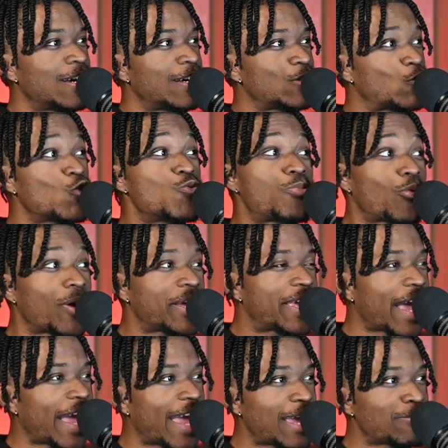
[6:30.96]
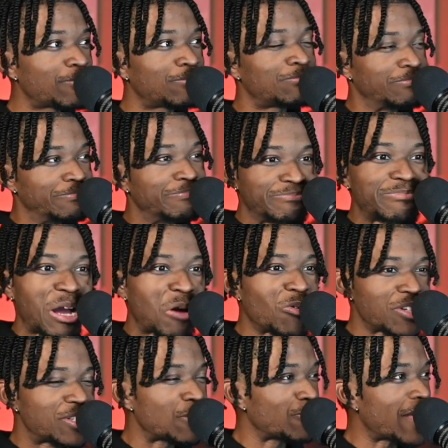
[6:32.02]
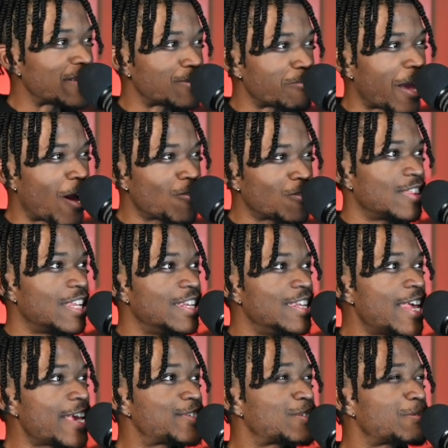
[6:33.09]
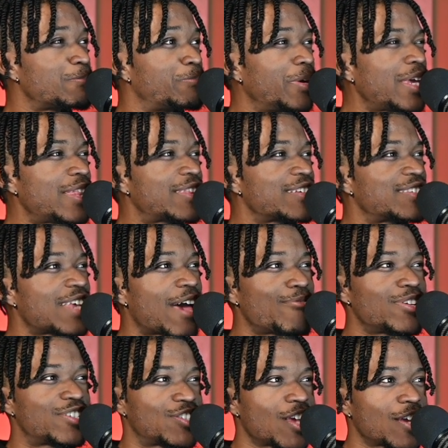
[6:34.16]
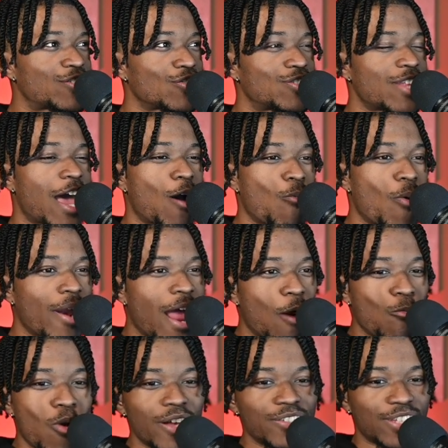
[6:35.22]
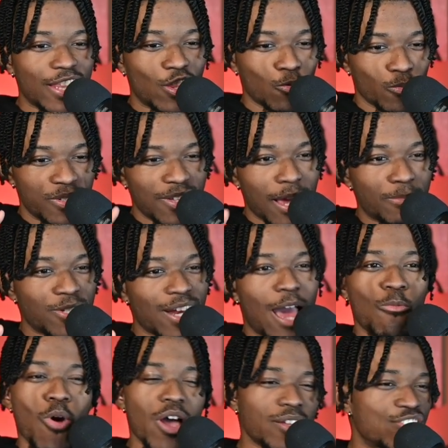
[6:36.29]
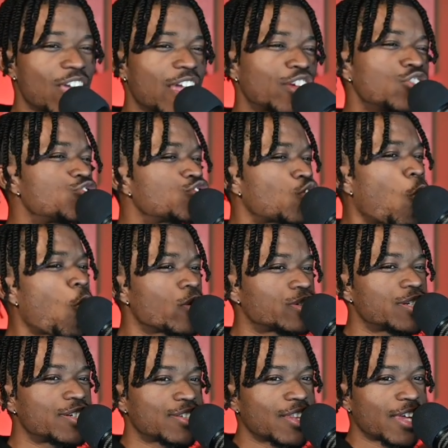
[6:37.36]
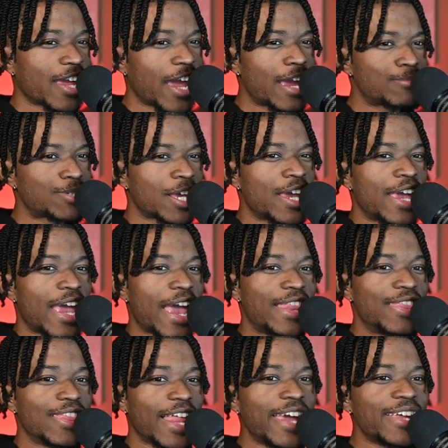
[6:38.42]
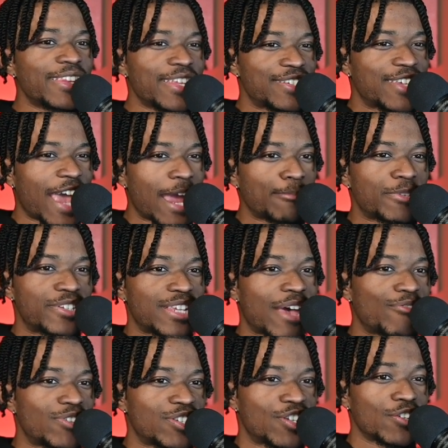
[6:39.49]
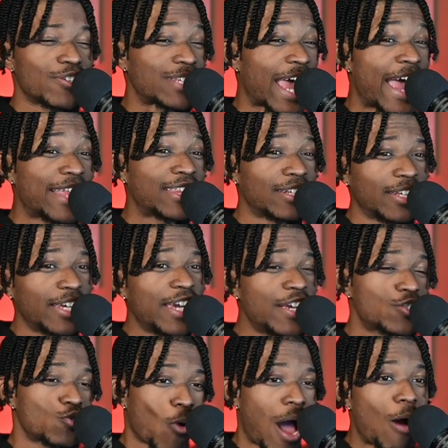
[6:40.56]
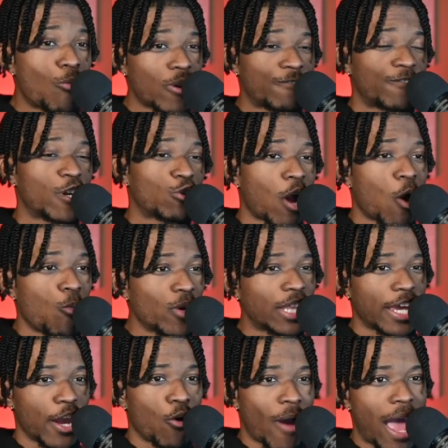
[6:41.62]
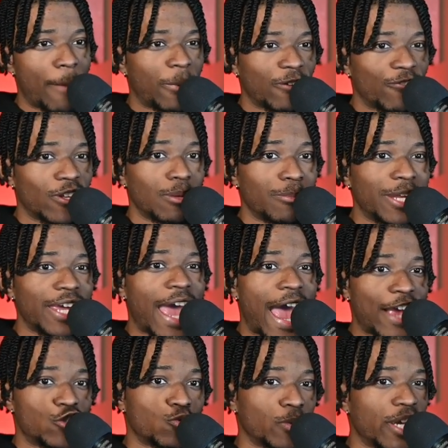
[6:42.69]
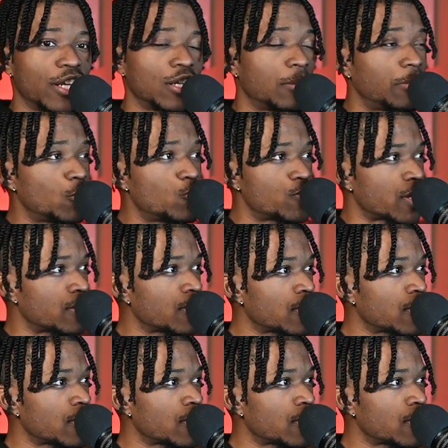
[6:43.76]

Two point game. I want to see what that's about. The Knicks beat the 76ers. Now, when I was at the reception, I was checking the scores of these other games, and late in this game, the 76ers had the lead, so I want to figure out what the hell happened for them to actually end up losing.